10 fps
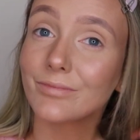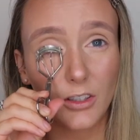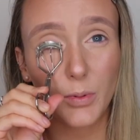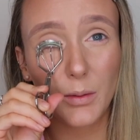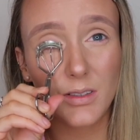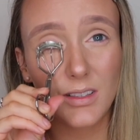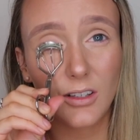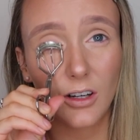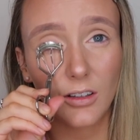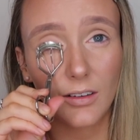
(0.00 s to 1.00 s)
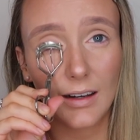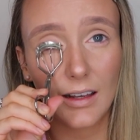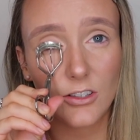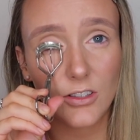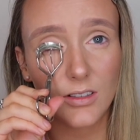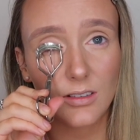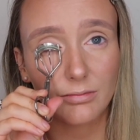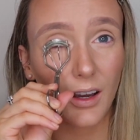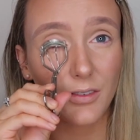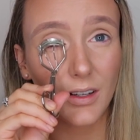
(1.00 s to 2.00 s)
Do people still curl their eyelashes?
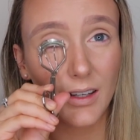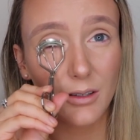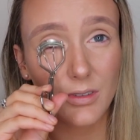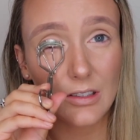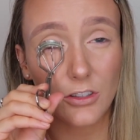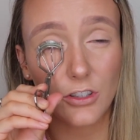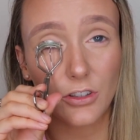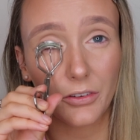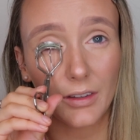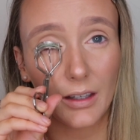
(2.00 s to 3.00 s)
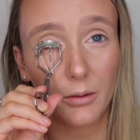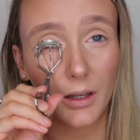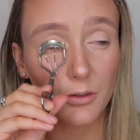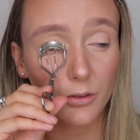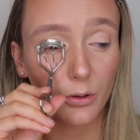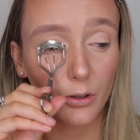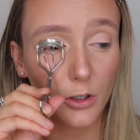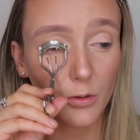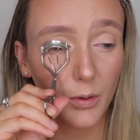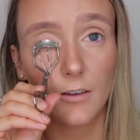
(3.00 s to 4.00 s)
I feel like it was such a dumb thing when I was growing
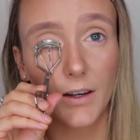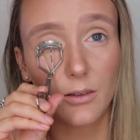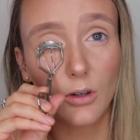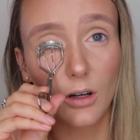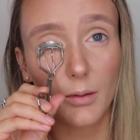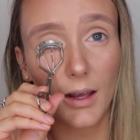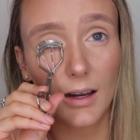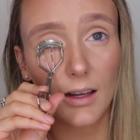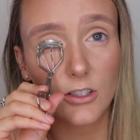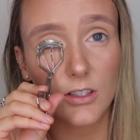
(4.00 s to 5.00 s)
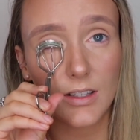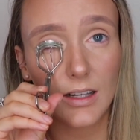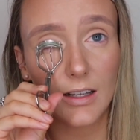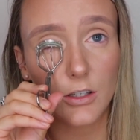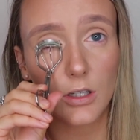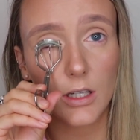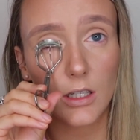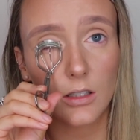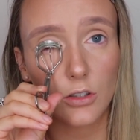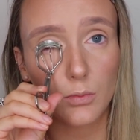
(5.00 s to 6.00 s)
up. If I don't curl my eyelashes, they
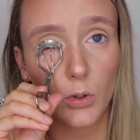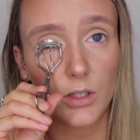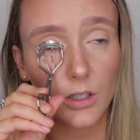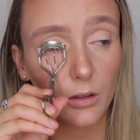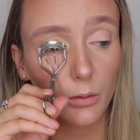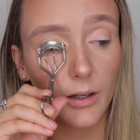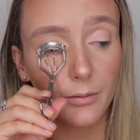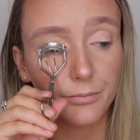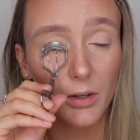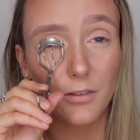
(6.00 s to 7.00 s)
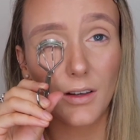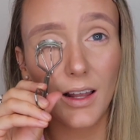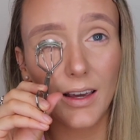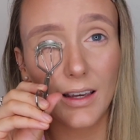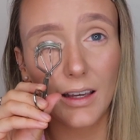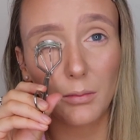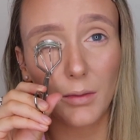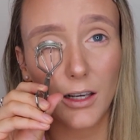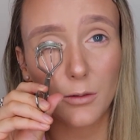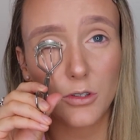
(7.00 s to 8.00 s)
literally just point down the way. But I feel like in
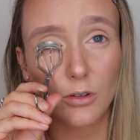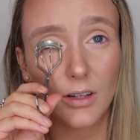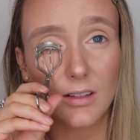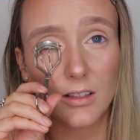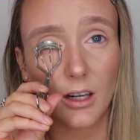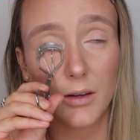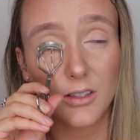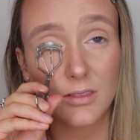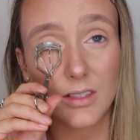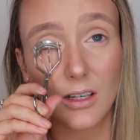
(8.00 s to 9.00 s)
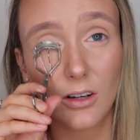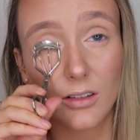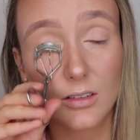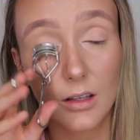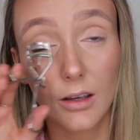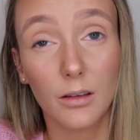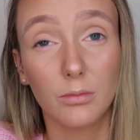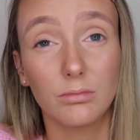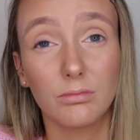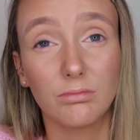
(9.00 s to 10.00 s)
makeup tutorials now, I don't see girls like
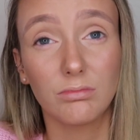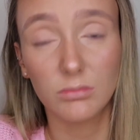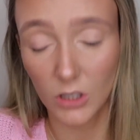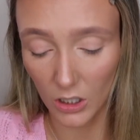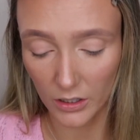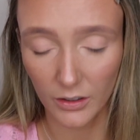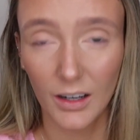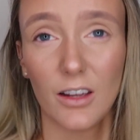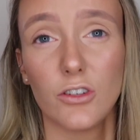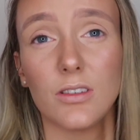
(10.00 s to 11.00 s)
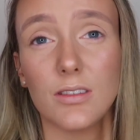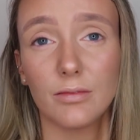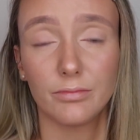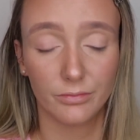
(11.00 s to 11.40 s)
curling their eyelashes.